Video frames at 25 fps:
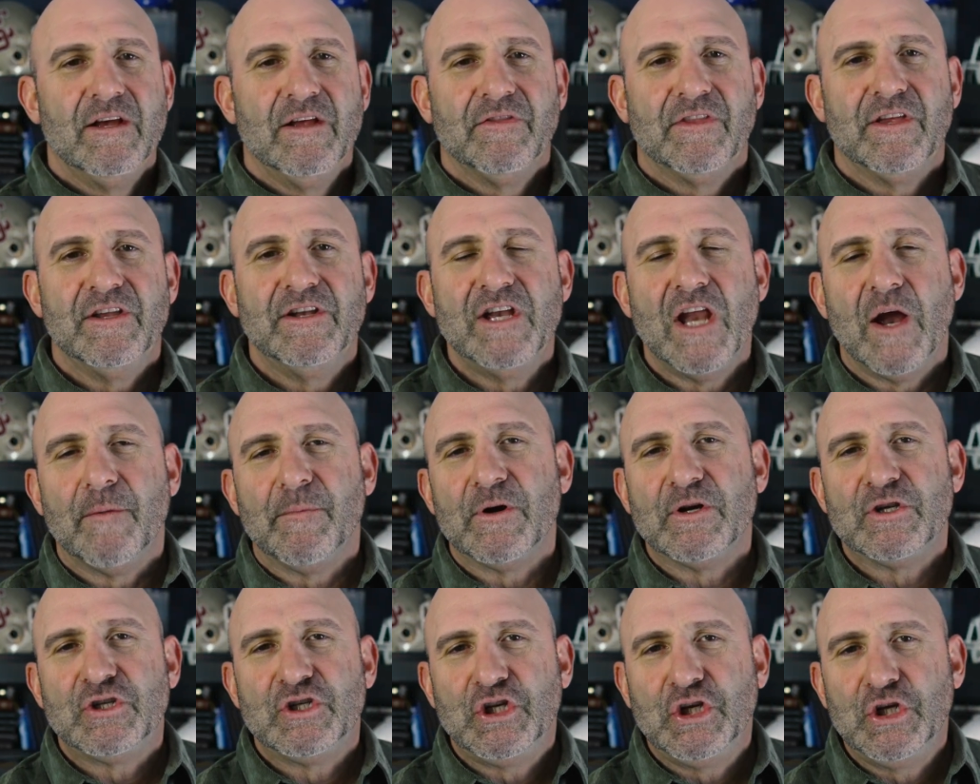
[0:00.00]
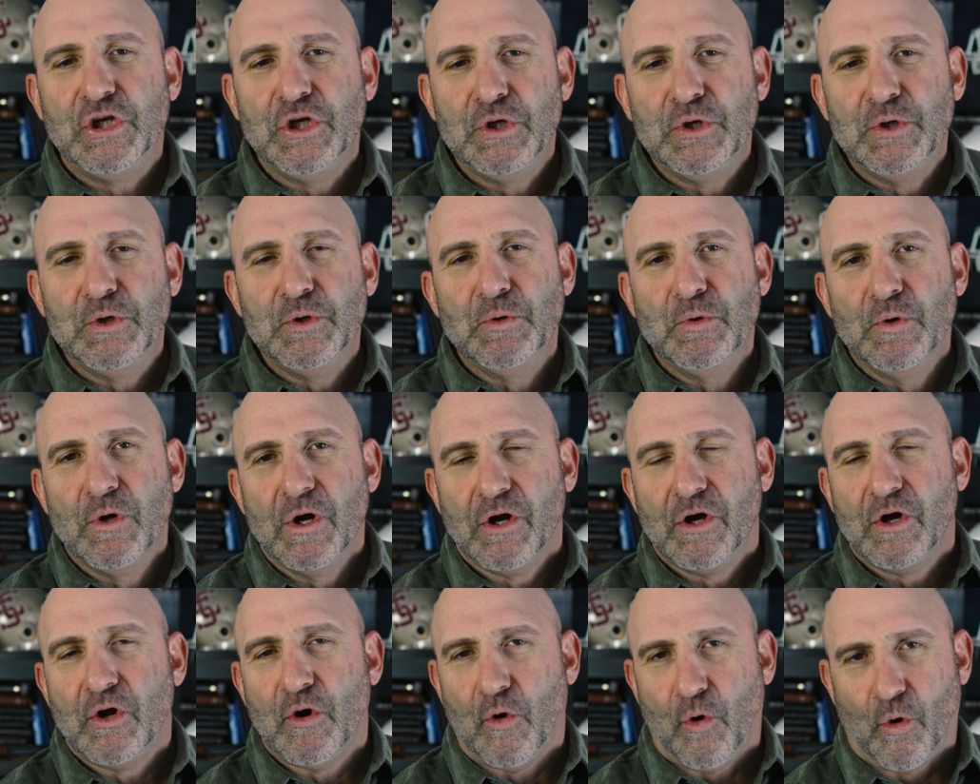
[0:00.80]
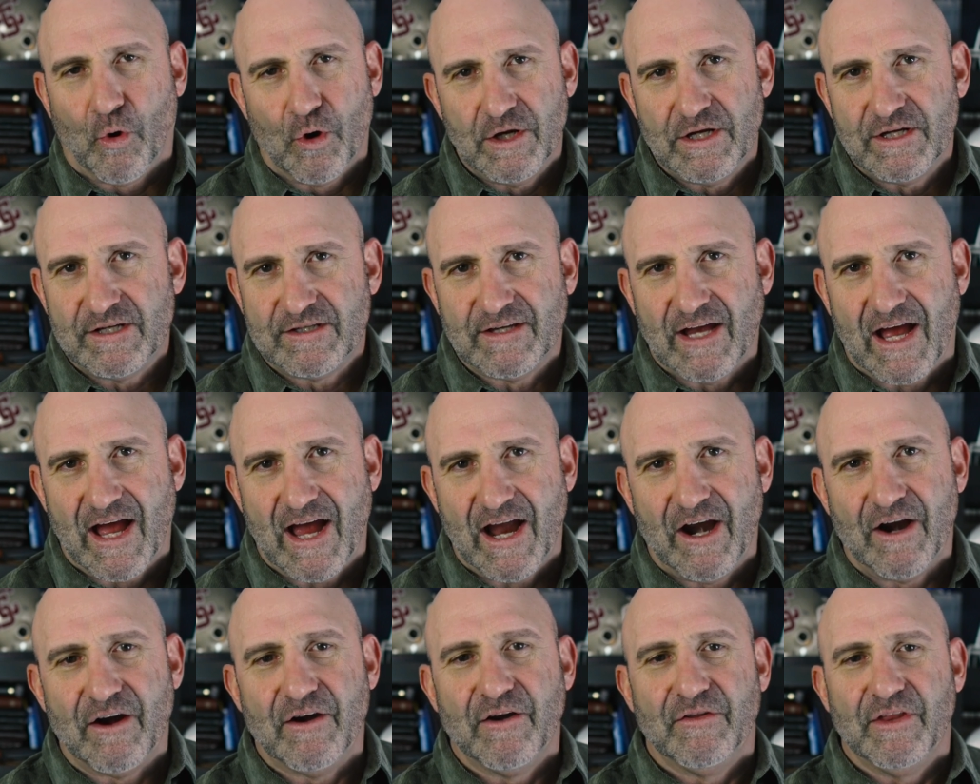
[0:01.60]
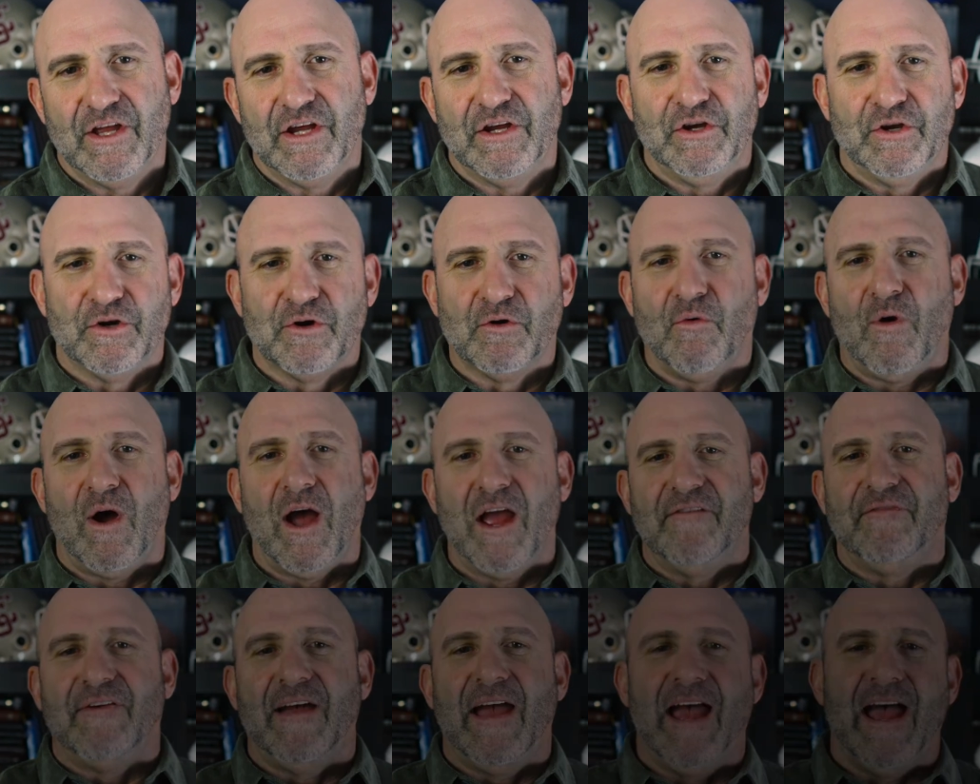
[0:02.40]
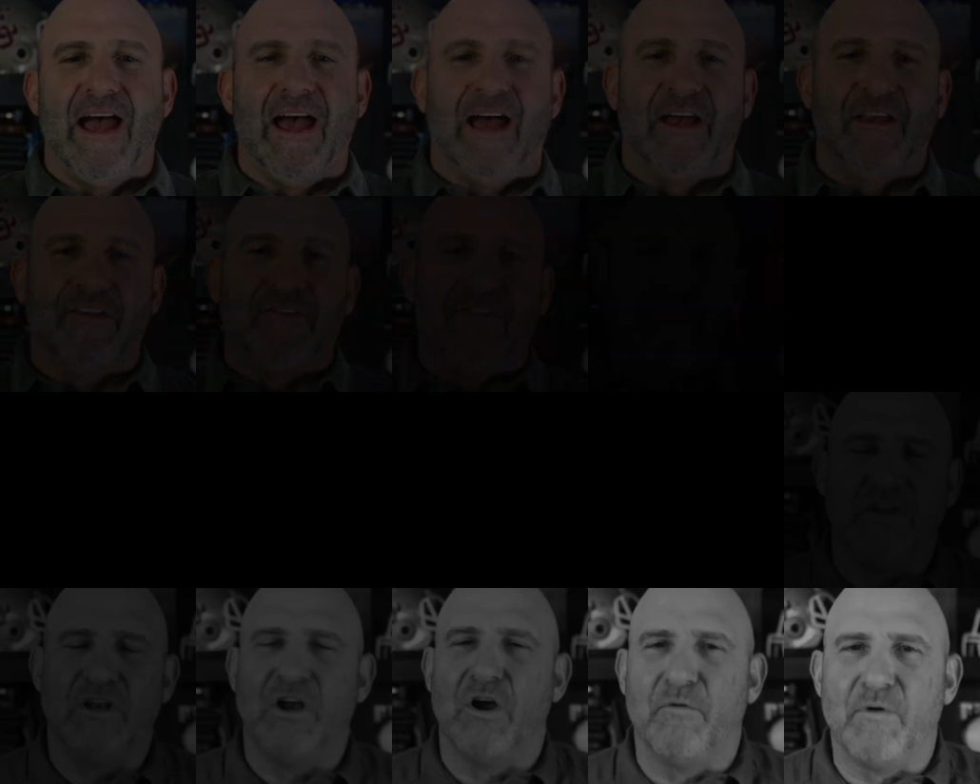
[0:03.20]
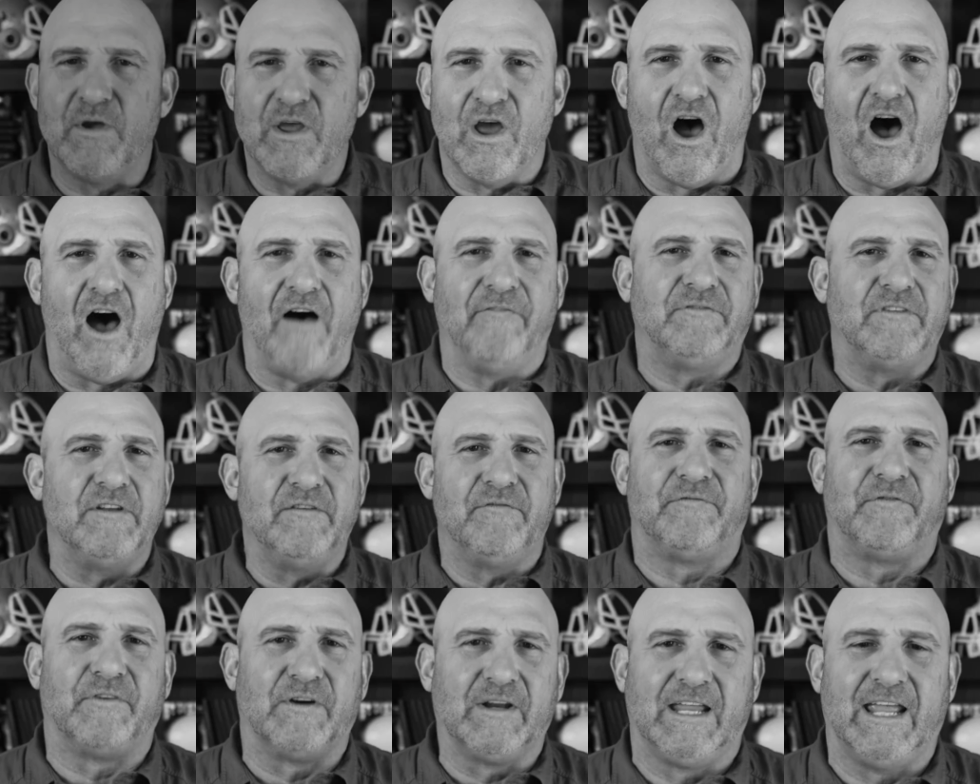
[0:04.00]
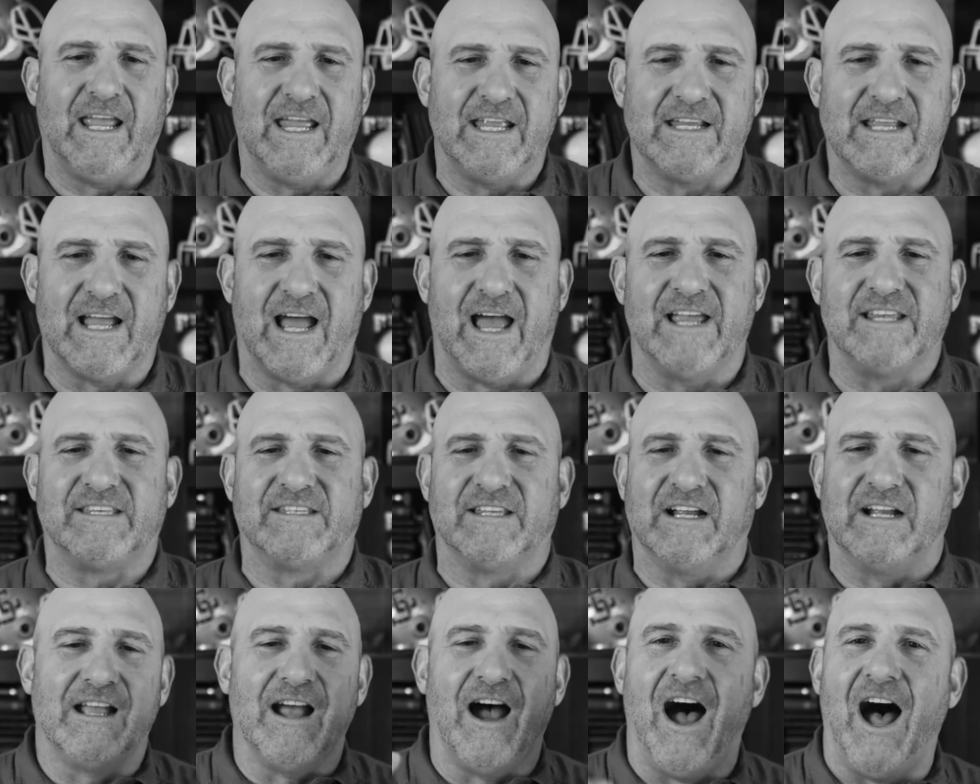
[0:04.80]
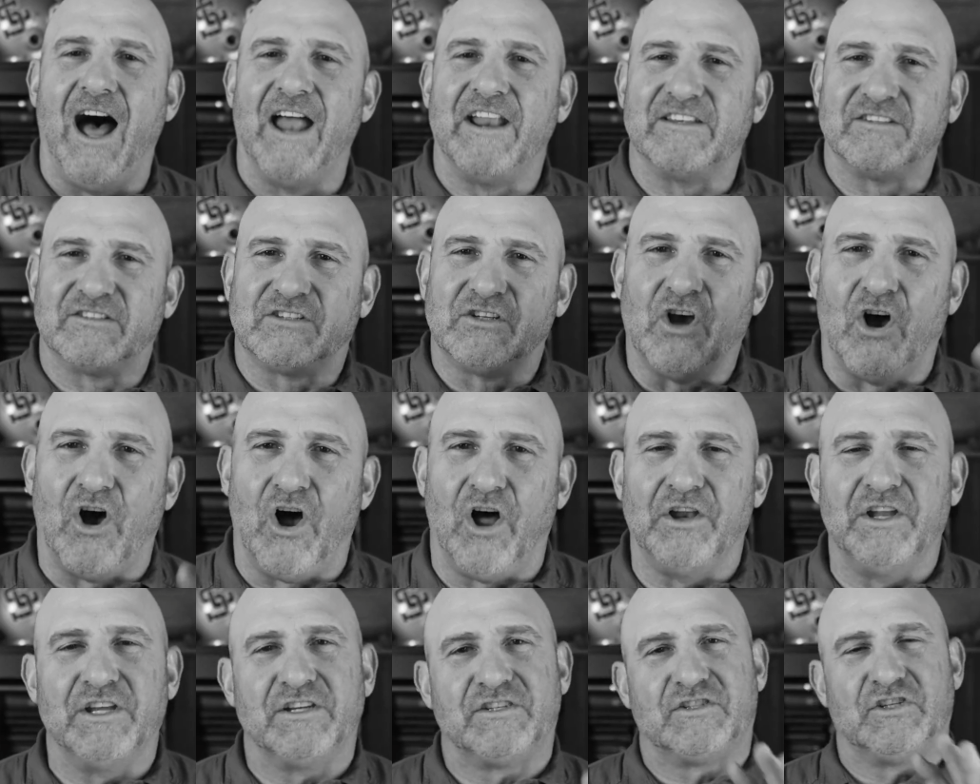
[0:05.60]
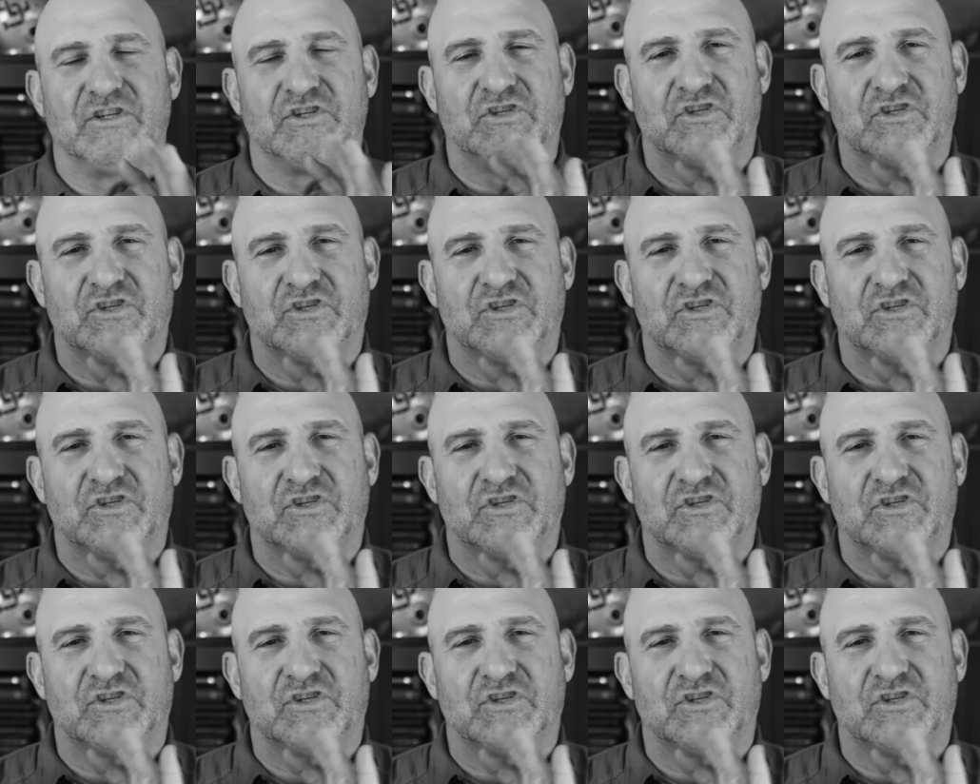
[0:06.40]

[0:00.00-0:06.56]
The number 2 core desire that your wife has, we often forget, guys, that God has called us to